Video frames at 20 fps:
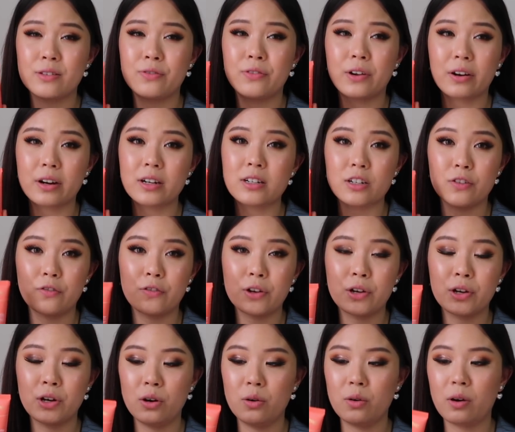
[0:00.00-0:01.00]
it's very
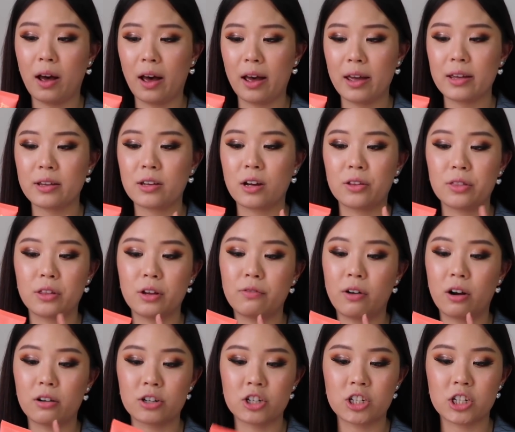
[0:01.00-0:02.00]
difficult. I got the
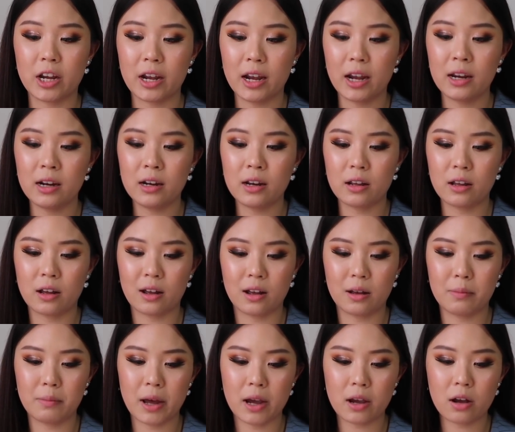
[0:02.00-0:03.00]
wrong shade.
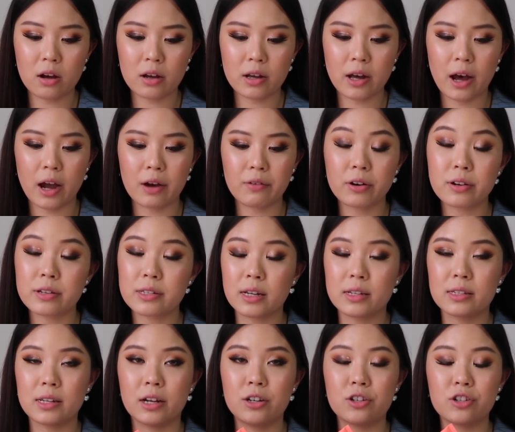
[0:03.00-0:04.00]
Um, I got Cairo
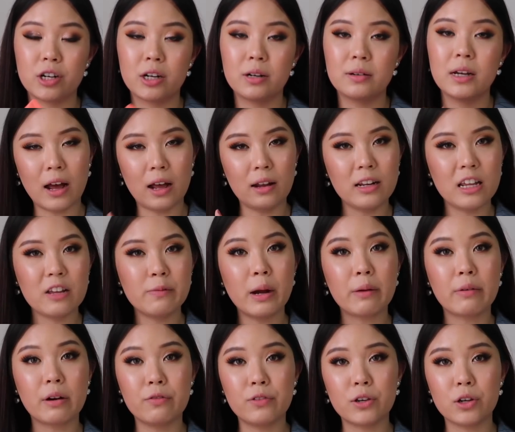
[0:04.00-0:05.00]
six hundred. I'll leave
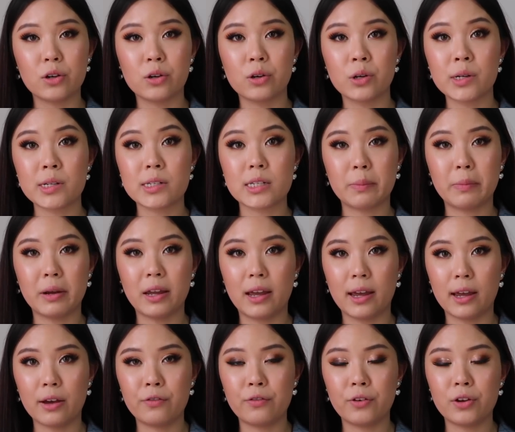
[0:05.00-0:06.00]
my review somewhere
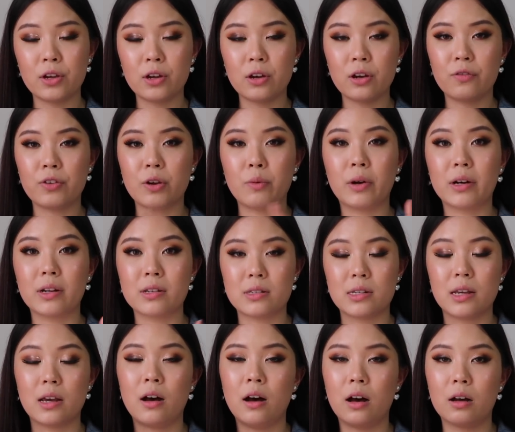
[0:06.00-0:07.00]
here for you if you want to
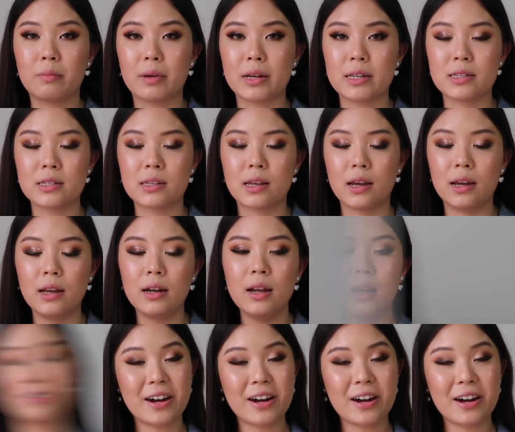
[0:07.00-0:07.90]
see it on my skin.